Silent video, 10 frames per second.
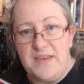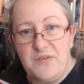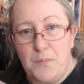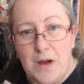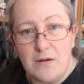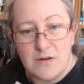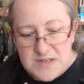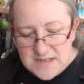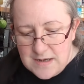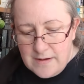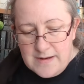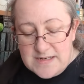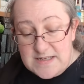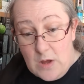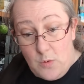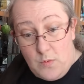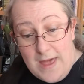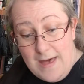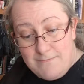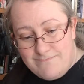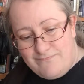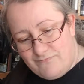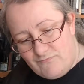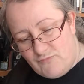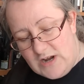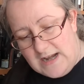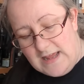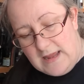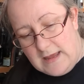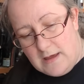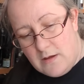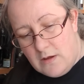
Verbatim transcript: this box so yeah really uh,